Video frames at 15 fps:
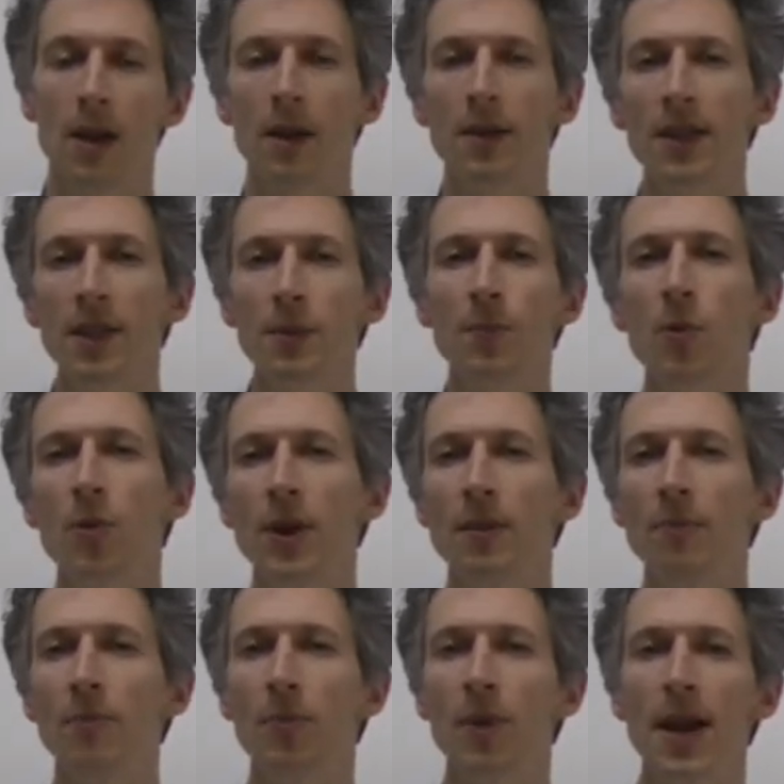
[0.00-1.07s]
At this point,
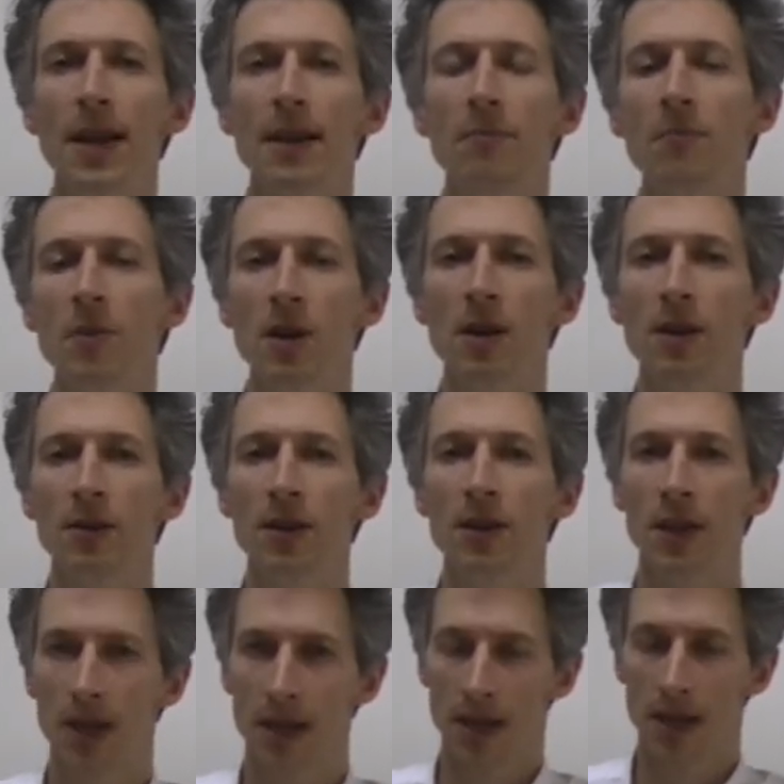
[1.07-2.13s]
Brad and Miles
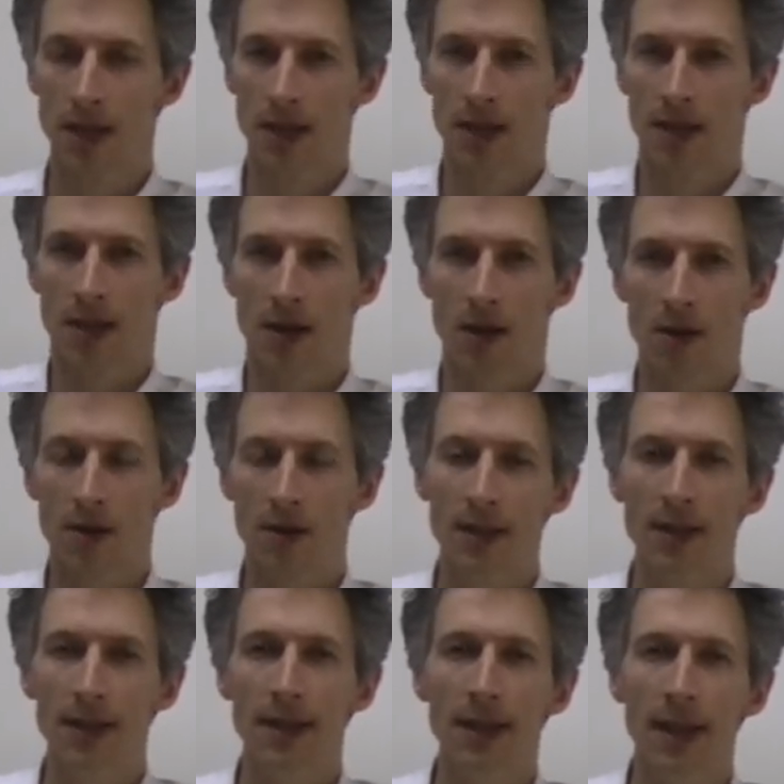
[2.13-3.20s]
are on
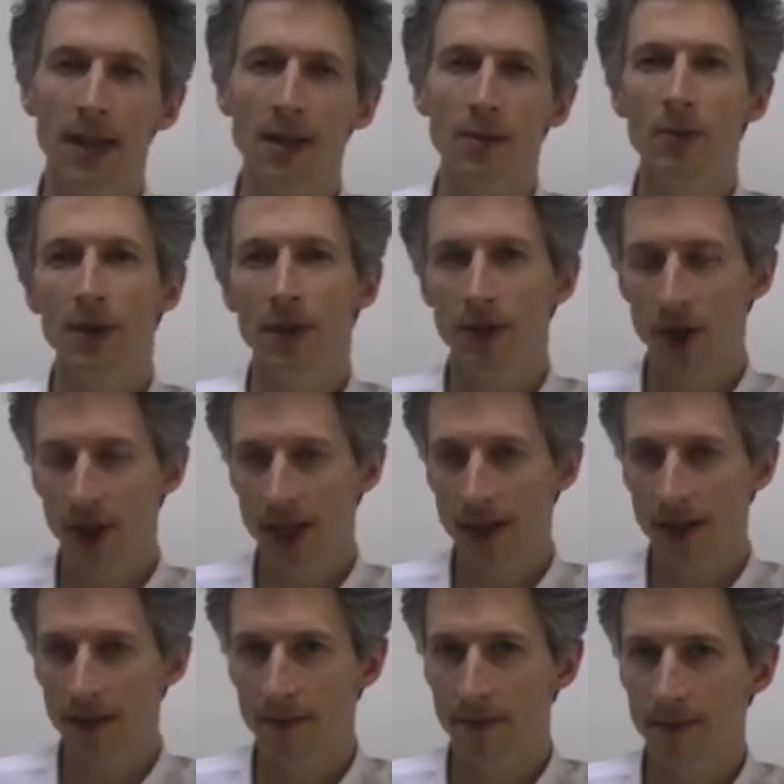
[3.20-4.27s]
this date with
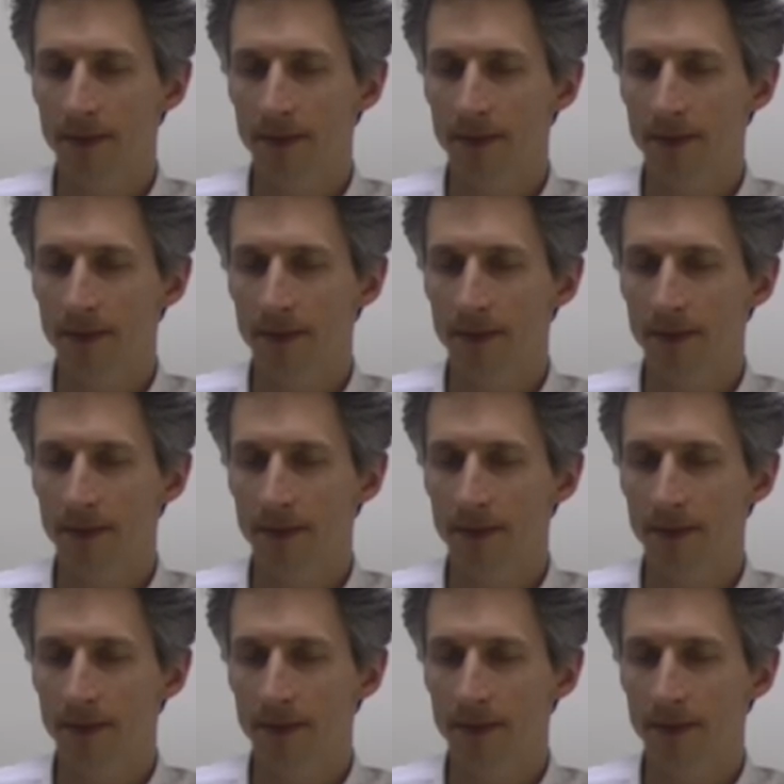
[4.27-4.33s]
Gina.